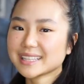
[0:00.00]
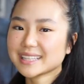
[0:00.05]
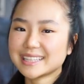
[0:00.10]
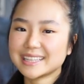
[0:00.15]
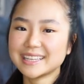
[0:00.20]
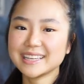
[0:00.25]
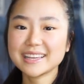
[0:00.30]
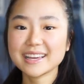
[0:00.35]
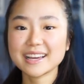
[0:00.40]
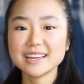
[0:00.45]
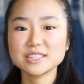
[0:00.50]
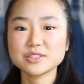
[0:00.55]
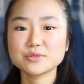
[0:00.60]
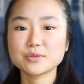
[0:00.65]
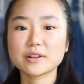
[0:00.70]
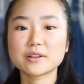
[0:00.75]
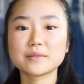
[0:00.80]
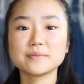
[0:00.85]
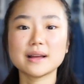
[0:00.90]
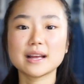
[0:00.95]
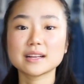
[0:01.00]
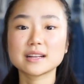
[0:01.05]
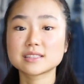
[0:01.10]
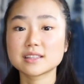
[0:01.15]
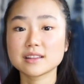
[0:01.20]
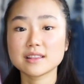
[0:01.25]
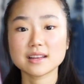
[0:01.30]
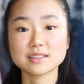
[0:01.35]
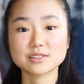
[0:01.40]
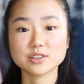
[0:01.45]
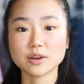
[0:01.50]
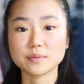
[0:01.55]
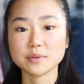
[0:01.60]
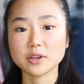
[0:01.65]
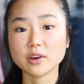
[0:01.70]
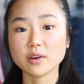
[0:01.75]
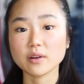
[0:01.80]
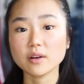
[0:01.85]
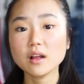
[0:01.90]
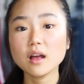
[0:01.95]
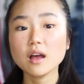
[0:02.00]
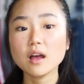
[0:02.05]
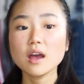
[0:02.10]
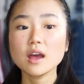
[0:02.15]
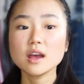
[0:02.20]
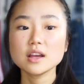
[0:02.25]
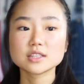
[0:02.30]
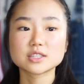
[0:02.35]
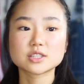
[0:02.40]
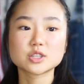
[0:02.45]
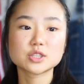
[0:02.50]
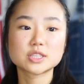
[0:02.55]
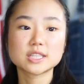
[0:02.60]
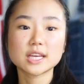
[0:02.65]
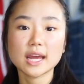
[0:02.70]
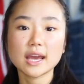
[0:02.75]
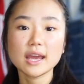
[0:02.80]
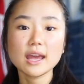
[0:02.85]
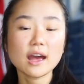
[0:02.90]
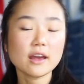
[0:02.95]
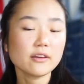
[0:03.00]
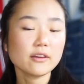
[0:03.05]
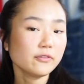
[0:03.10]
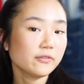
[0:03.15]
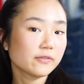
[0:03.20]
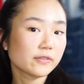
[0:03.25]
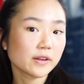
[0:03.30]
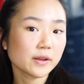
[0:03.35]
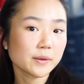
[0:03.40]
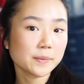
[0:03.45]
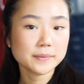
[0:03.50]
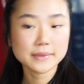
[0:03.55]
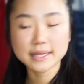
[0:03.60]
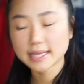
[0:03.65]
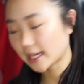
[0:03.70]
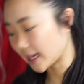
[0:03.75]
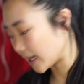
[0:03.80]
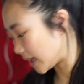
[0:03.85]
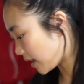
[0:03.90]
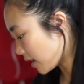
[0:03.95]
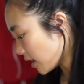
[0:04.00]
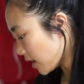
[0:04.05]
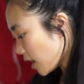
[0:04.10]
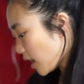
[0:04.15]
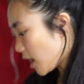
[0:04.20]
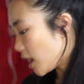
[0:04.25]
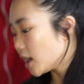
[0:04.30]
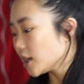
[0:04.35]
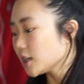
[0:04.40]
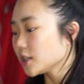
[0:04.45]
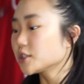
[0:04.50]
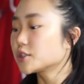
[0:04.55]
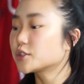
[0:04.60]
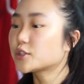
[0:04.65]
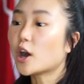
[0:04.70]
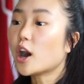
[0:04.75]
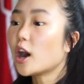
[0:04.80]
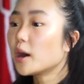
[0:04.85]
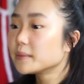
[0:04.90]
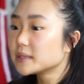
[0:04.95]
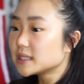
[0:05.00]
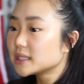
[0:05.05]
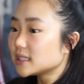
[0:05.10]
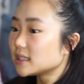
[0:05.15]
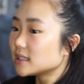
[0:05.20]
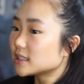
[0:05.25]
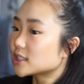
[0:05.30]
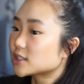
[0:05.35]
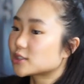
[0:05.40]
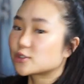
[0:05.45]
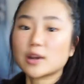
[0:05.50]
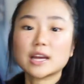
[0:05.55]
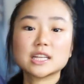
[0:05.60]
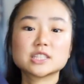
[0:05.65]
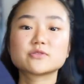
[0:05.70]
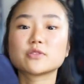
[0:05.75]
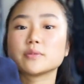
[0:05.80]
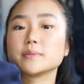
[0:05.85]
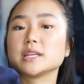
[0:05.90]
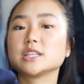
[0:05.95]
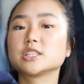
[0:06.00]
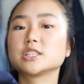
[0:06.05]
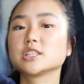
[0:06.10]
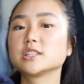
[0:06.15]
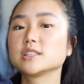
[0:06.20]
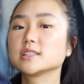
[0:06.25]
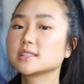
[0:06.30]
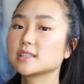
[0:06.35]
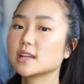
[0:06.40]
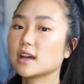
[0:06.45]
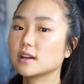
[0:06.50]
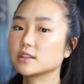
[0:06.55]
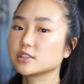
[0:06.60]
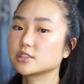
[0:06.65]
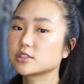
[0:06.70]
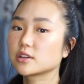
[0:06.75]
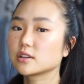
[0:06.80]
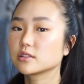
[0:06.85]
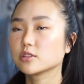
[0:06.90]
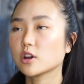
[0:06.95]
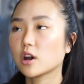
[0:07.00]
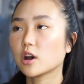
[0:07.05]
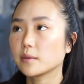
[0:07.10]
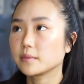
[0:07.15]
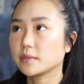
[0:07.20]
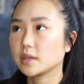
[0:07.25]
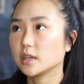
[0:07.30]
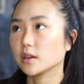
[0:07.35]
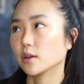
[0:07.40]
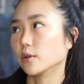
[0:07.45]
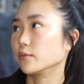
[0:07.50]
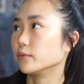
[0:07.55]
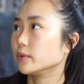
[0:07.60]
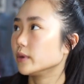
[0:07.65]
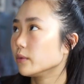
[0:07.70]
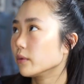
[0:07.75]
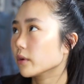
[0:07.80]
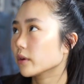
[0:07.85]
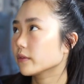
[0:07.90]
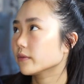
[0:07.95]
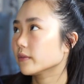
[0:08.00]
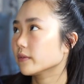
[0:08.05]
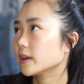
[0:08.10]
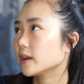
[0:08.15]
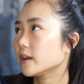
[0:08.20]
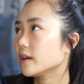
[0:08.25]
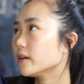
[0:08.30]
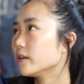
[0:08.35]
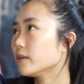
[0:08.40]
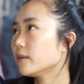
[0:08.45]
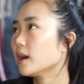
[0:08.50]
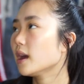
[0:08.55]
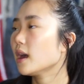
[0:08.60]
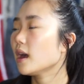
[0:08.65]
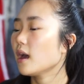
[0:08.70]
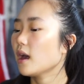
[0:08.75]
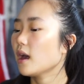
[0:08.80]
Hey guys, welcome back to That Tommy Girl. So today I filmed a Tommy transformation slash Tommy rework video.